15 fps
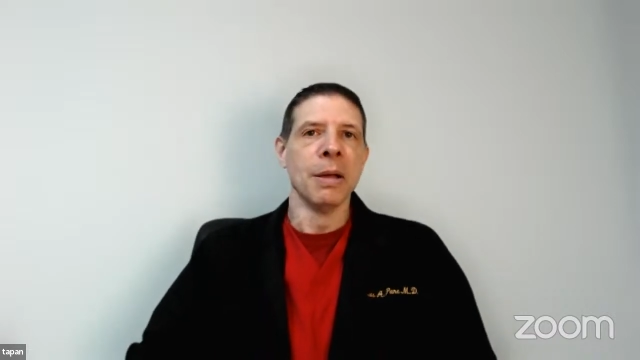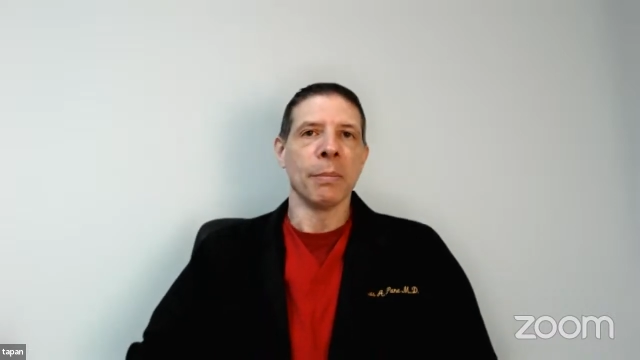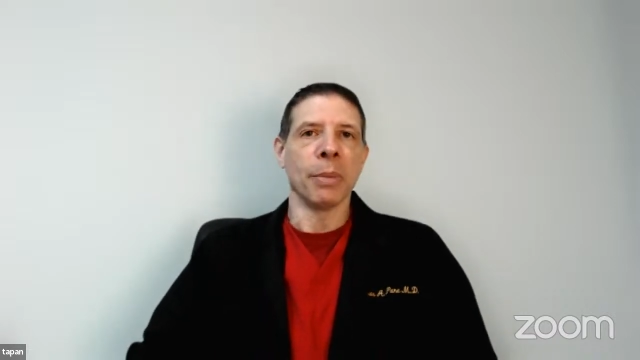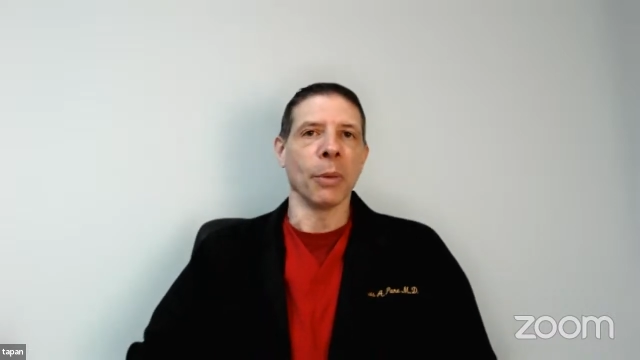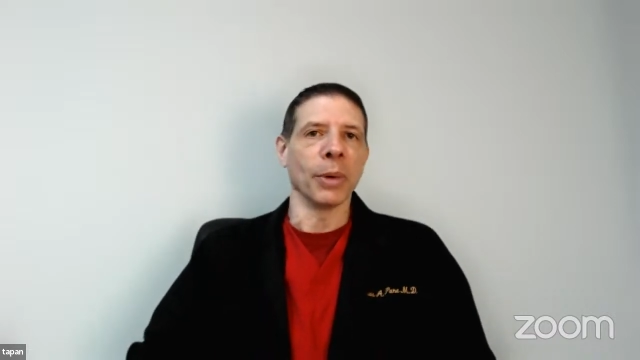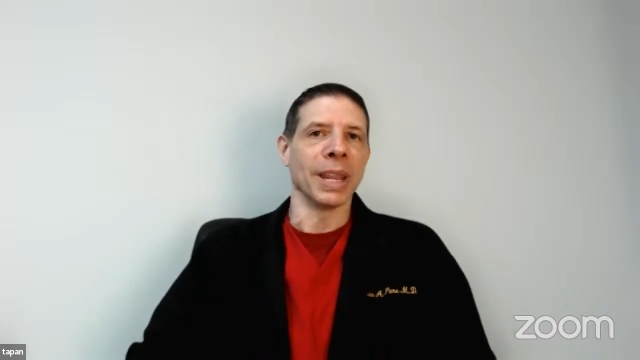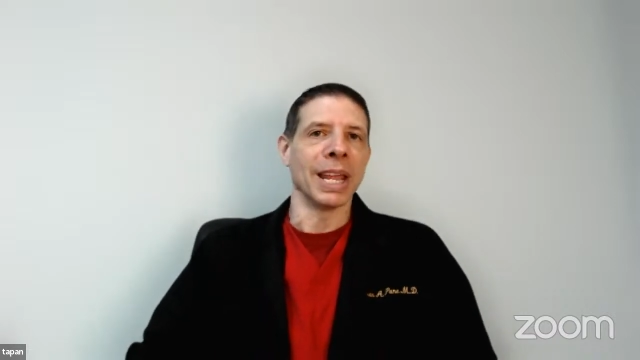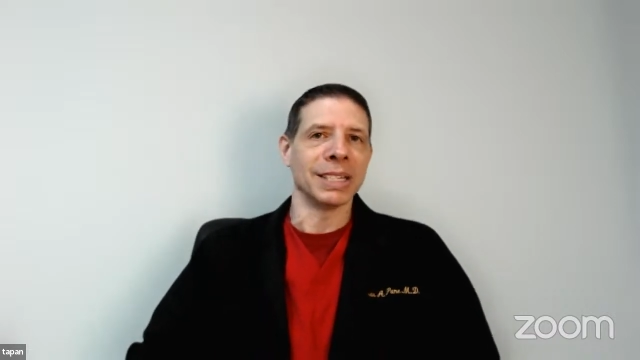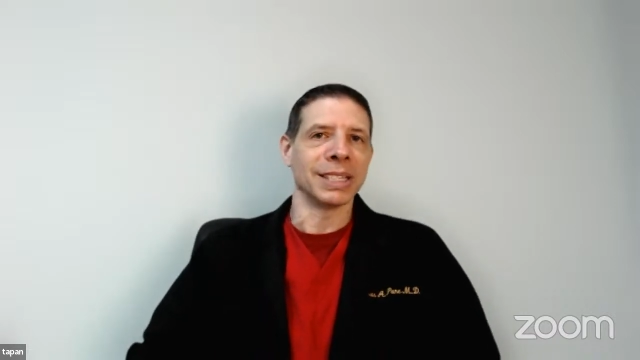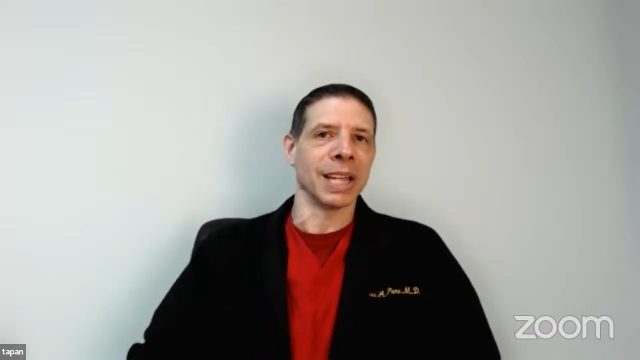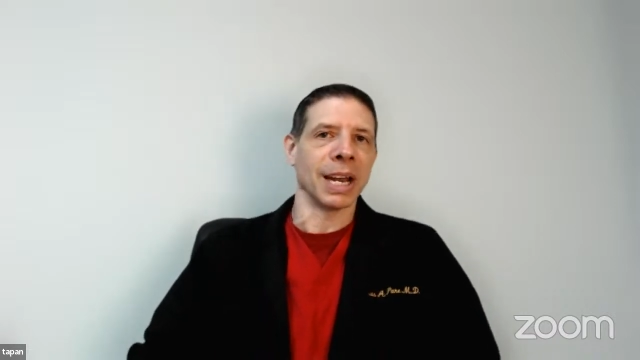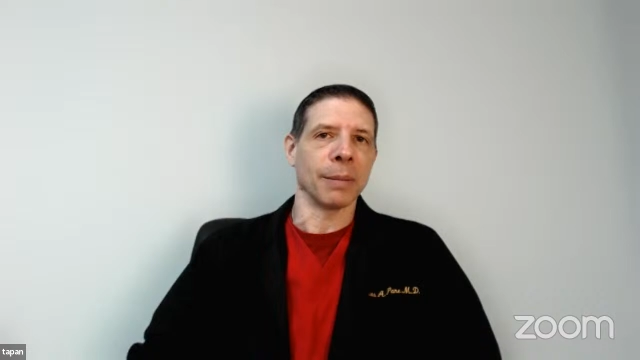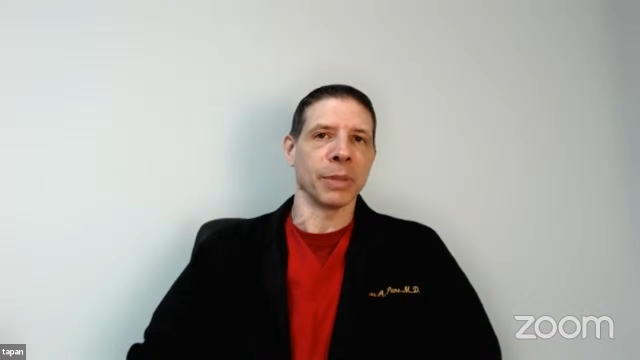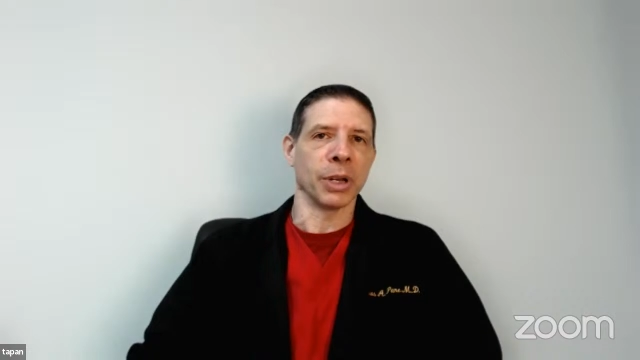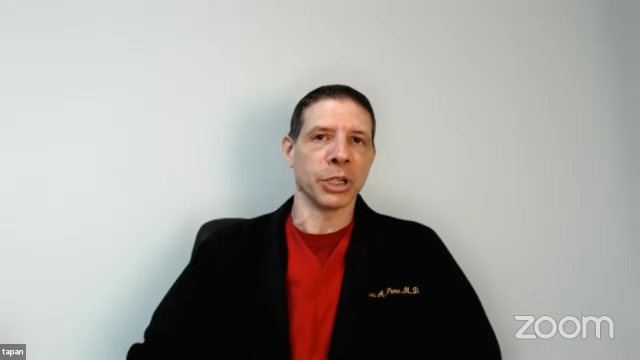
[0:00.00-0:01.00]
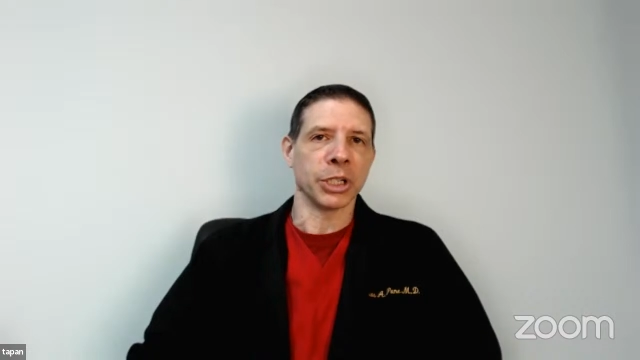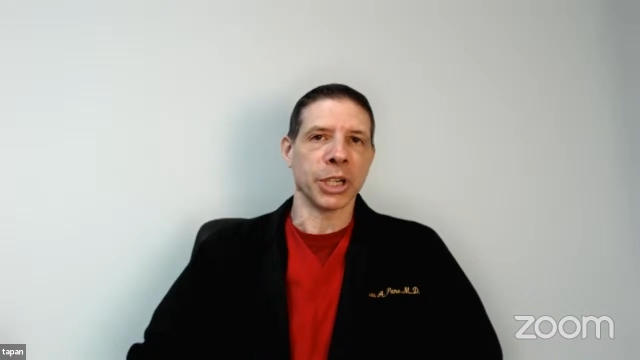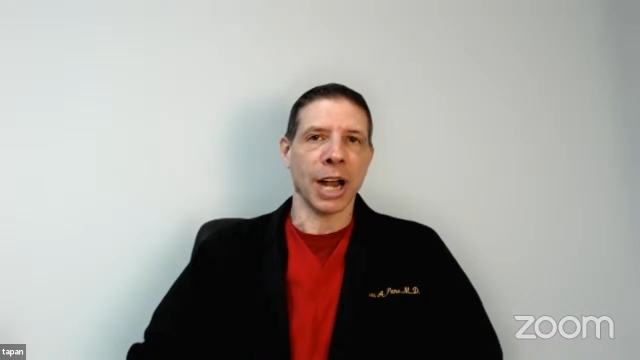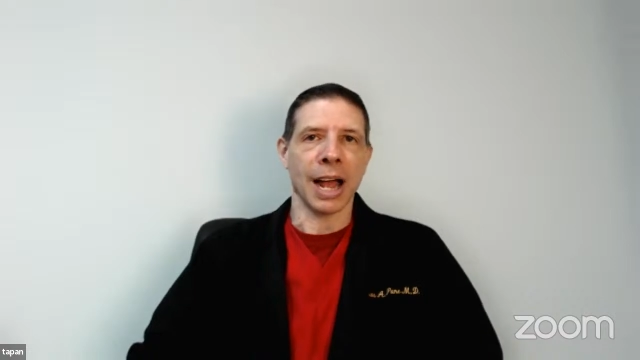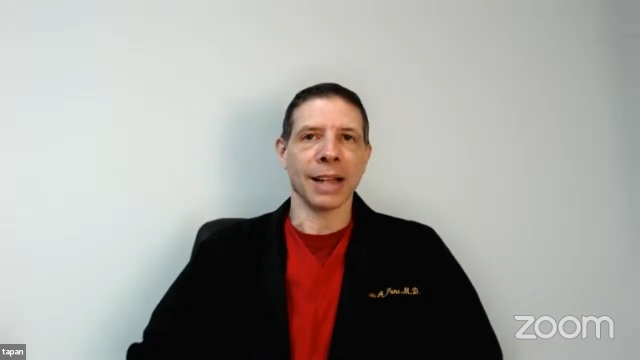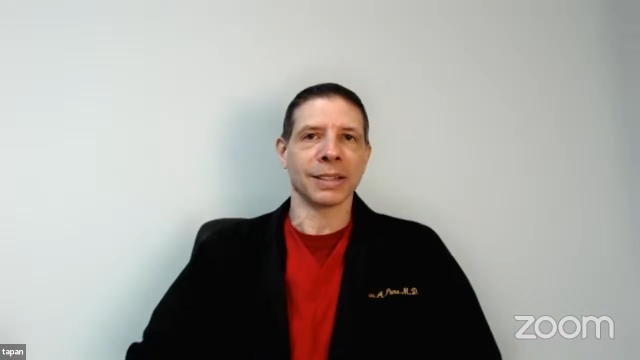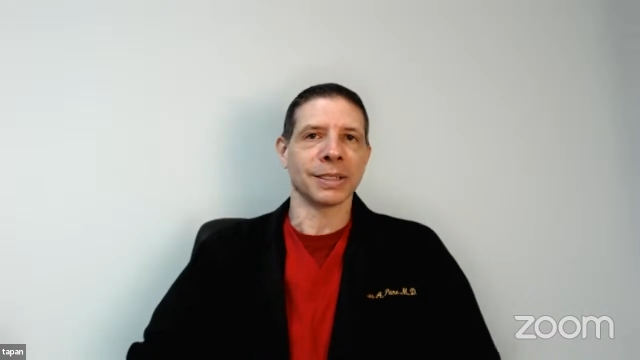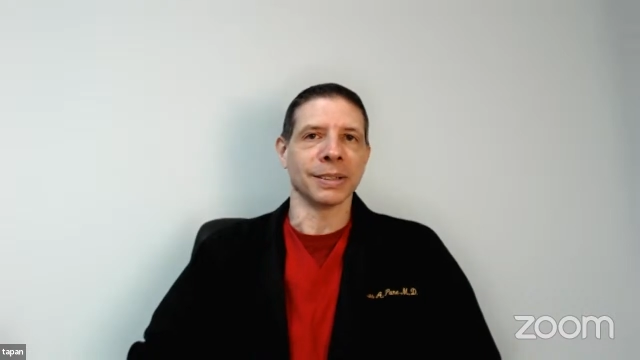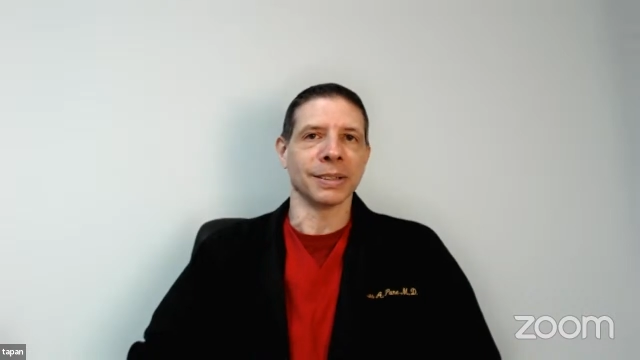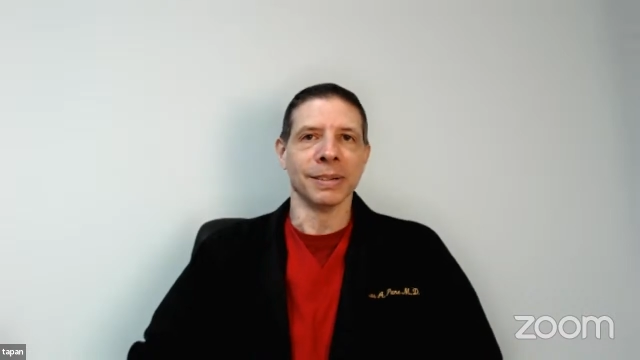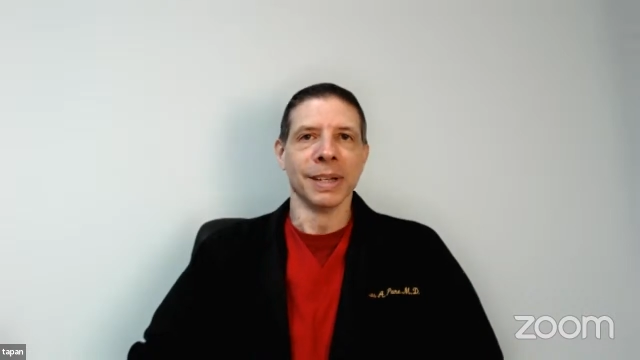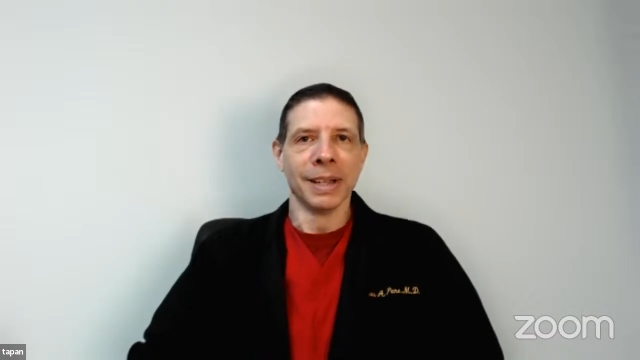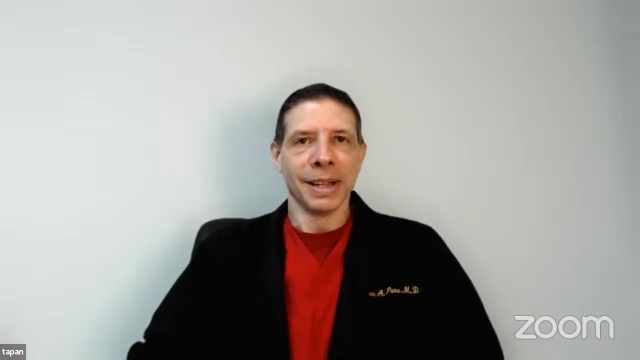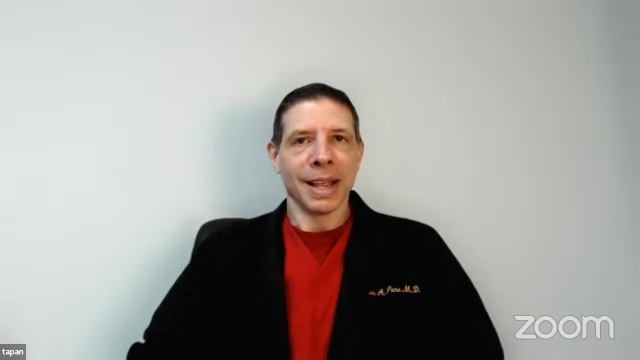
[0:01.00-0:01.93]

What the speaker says: But when they set up their shots and